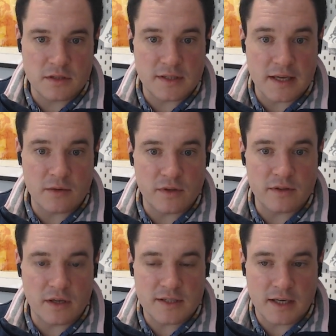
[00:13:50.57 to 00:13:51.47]
date with
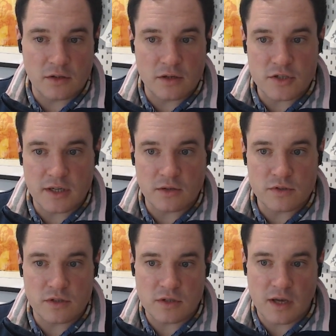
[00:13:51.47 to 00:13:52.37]
technology, and
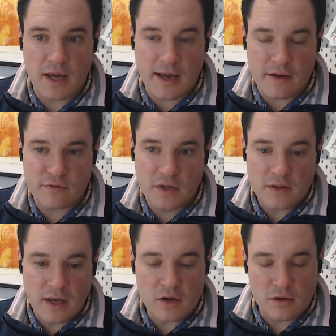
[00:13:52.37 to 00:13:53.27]
also to have
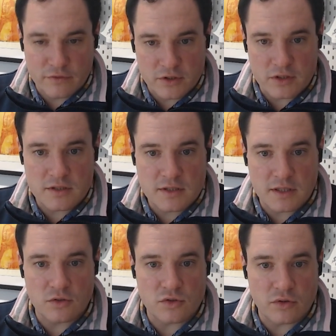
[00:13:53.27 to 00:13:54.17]
that confidence
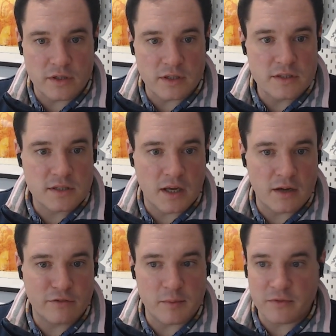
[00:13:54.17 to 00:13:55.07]
in your drawings
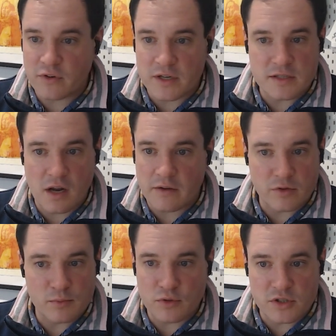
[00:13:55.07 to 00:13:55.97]
from the very start of
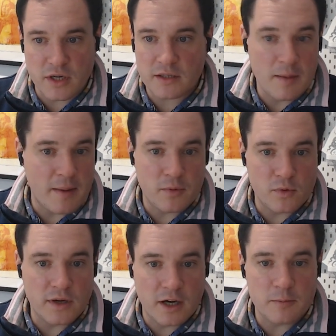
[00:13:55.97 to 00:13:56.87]
your project. iMapper
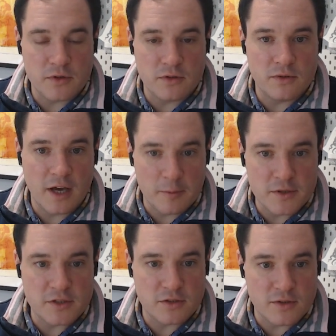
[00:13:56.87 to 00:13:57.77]
will help you
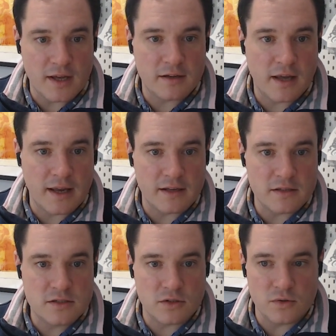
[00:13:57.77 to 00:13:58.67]
to do that
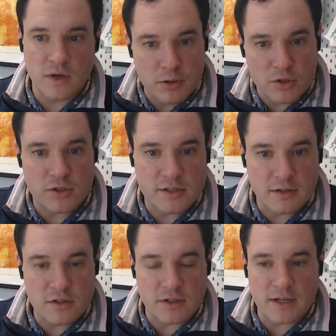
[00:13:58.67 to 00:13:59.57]
and to push yourself
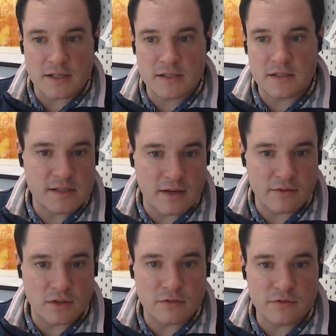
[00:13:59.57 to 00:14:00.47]
to the next
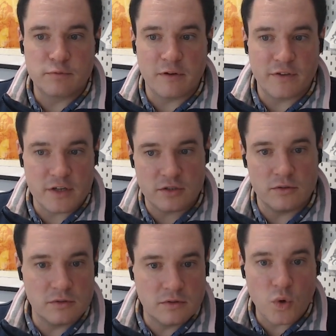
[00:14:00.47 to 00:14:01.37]
level of
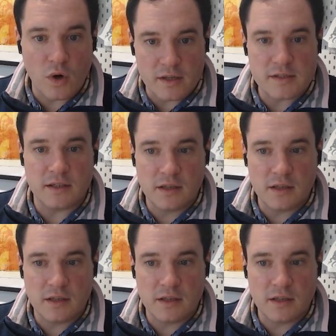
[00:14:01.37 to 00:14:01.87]
professional quality.